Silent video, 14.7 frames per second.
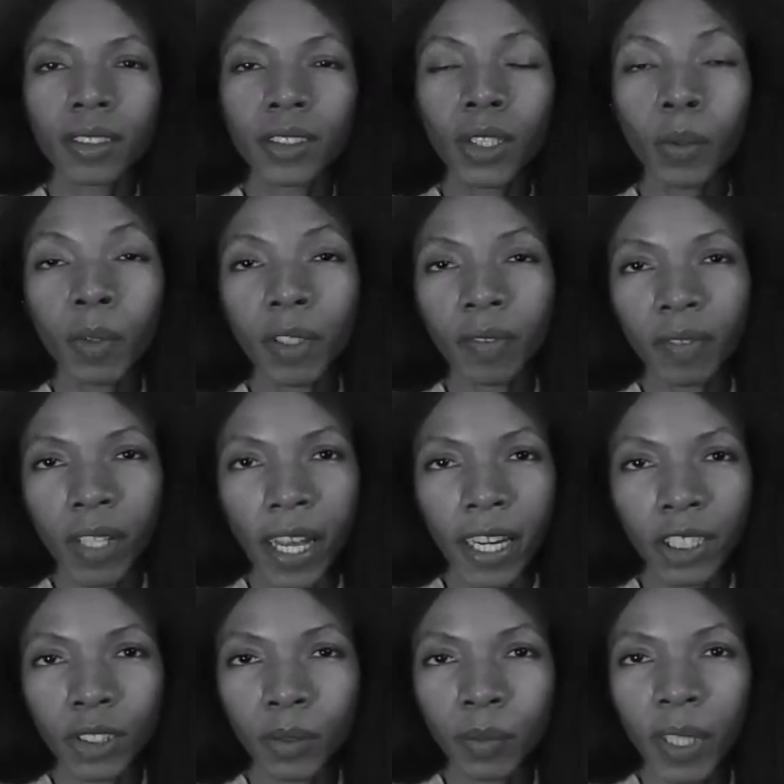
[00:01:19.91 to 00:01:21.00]
So we
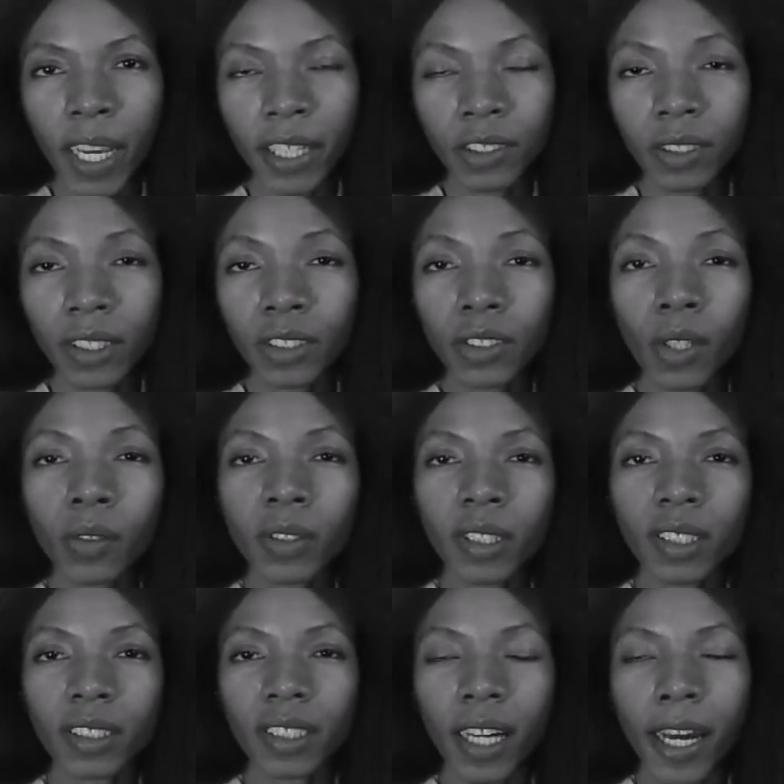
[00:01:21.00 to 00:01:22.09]
flash. We actually don't
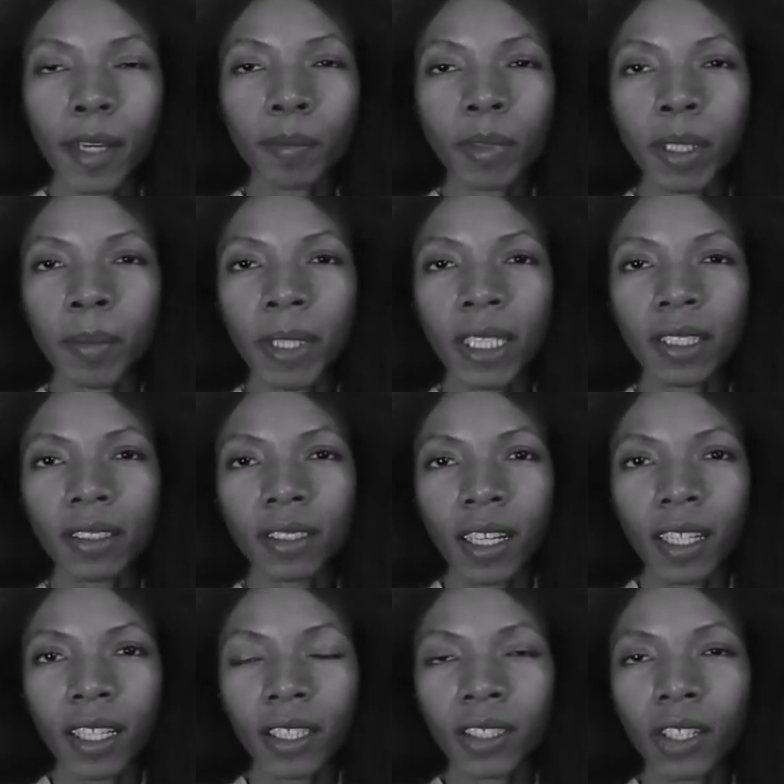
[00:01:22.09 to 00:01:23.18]
get a time limit.
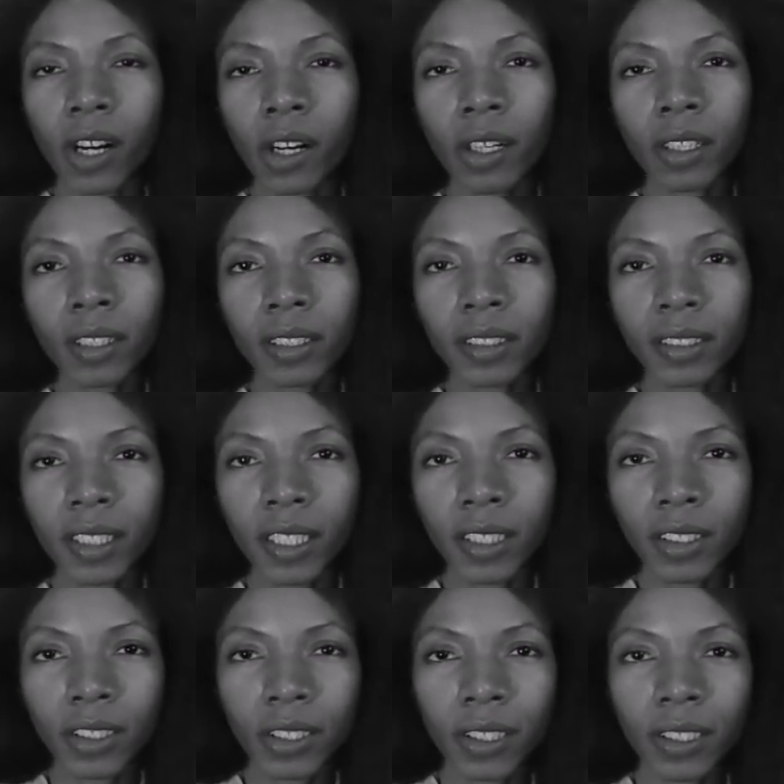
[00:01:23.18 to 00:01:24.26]
And Carl has
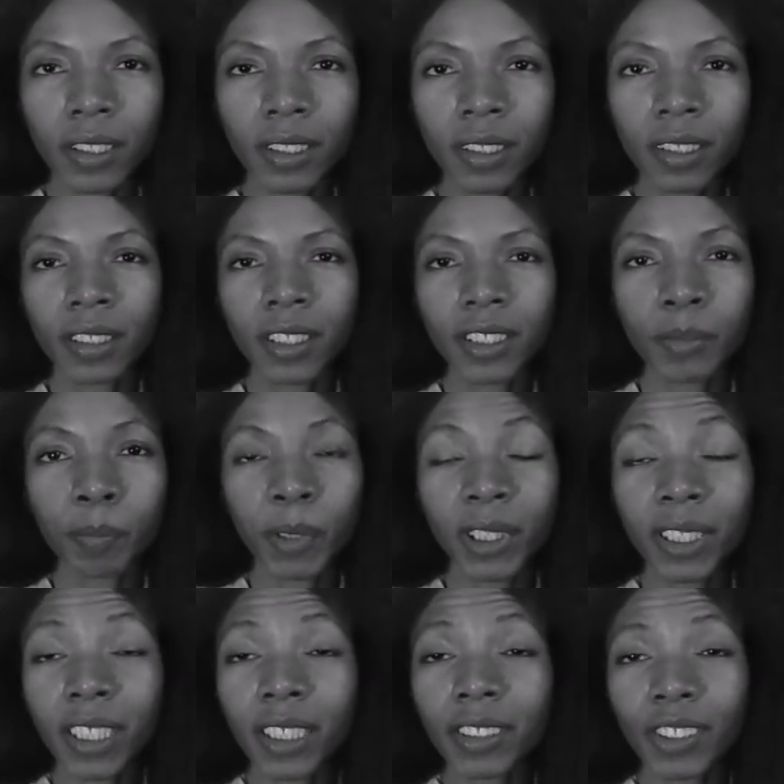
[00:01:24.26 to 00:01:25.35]
entered the
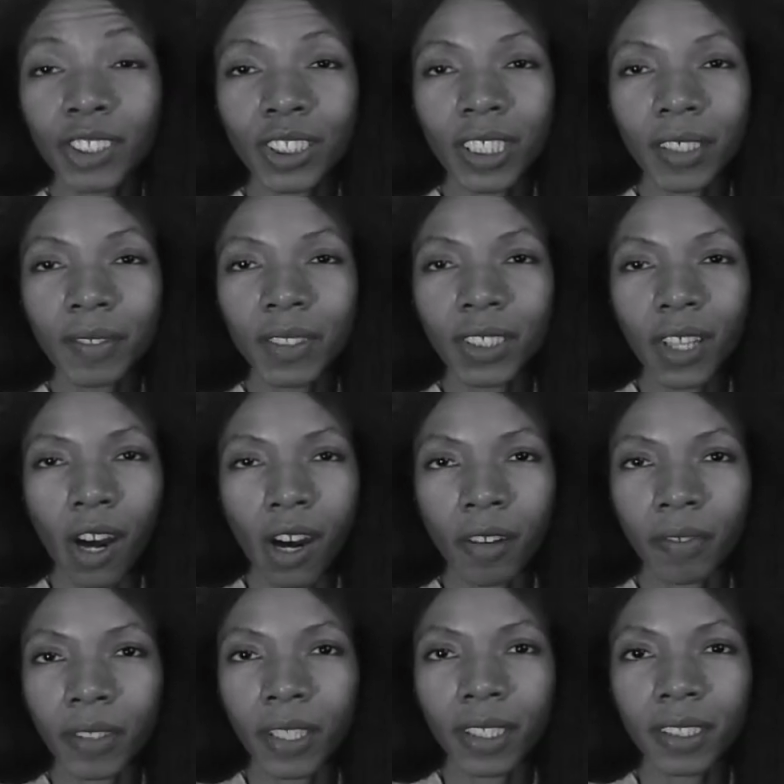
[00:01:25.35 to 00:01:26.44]
police chief's
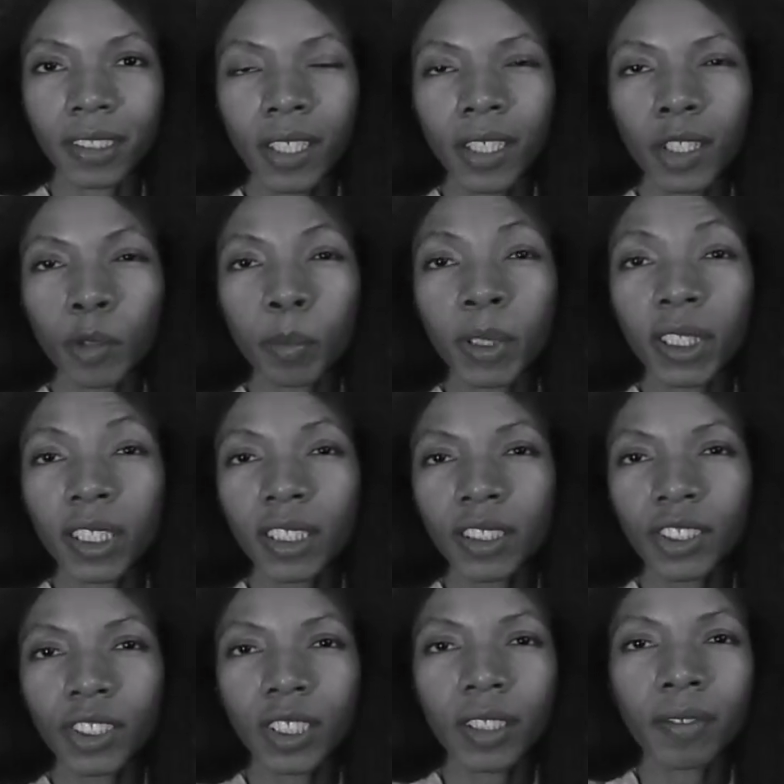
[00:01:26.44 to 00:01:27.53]
office. The police
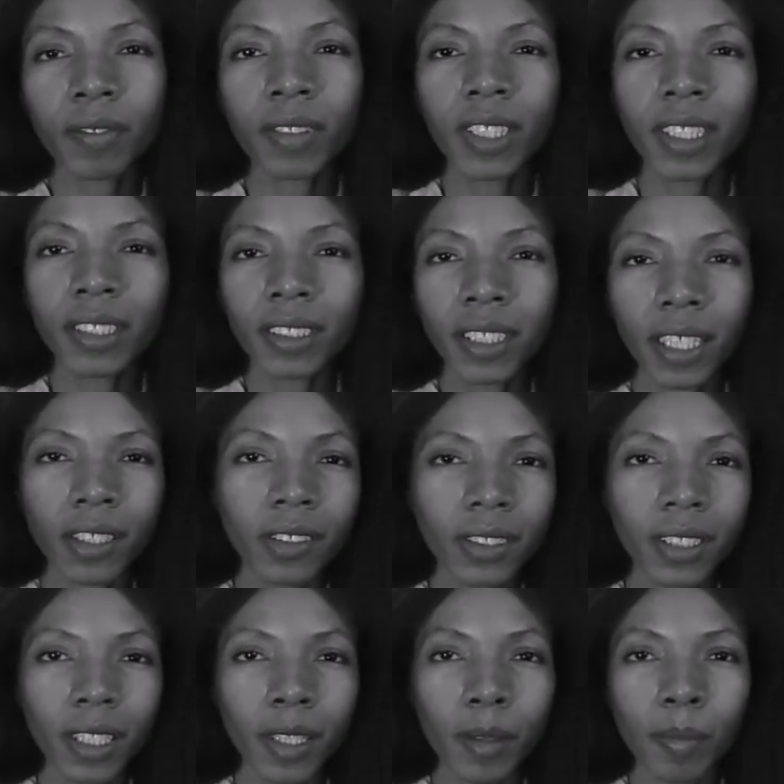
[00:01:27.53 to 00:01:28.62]
chief then
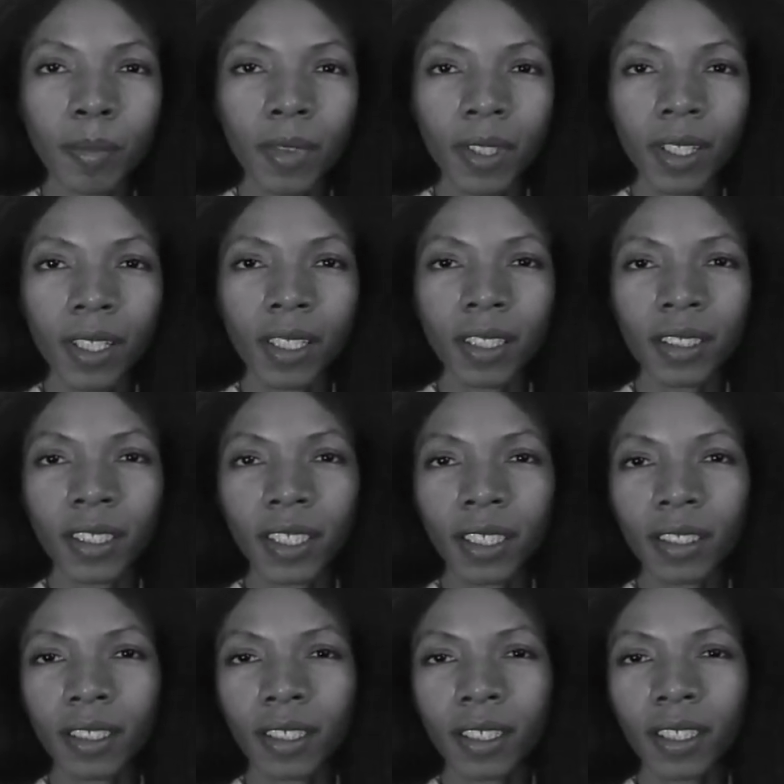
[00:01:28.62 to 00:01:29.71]
tells him
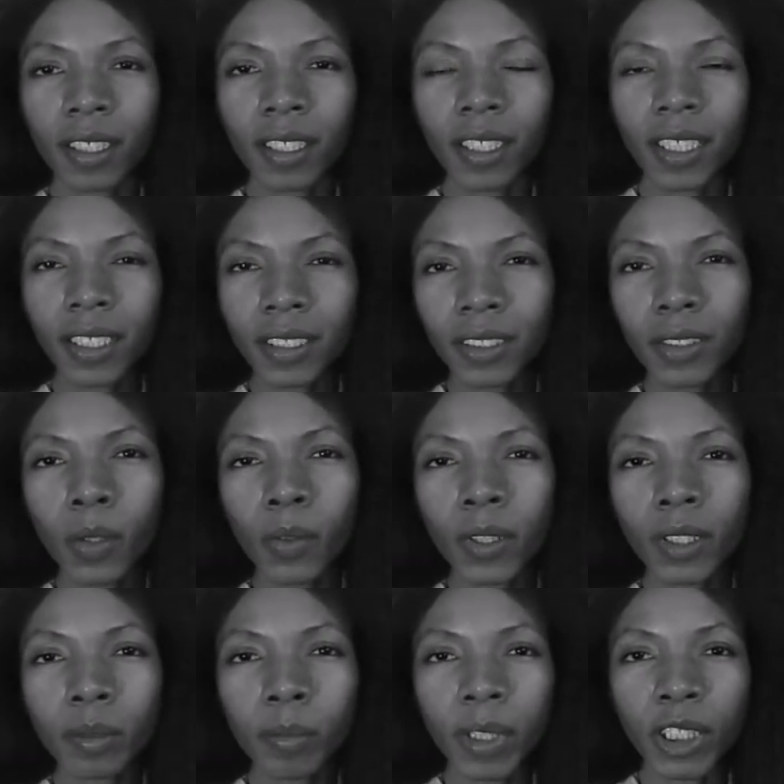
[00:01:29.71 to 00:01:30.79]
that he's
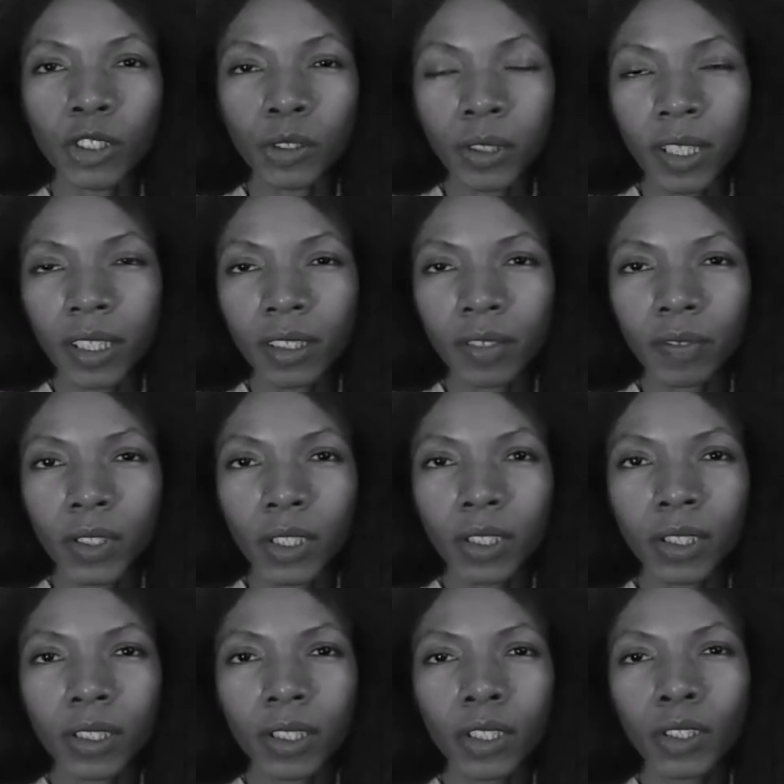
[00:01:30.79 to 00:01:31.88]
going to be
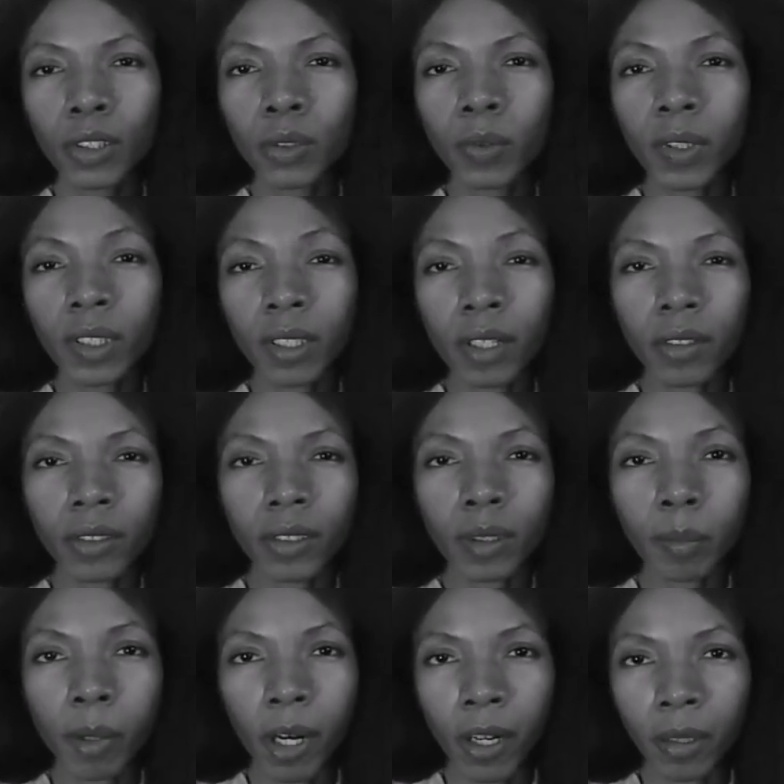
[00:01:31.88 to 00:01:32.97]
transferred to another
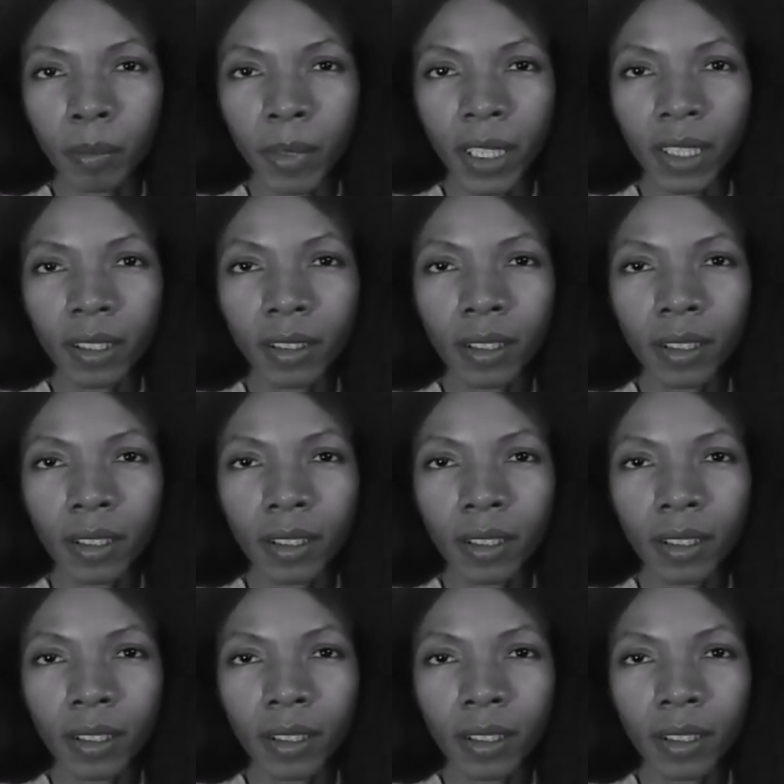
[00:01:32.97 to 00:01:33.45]
department.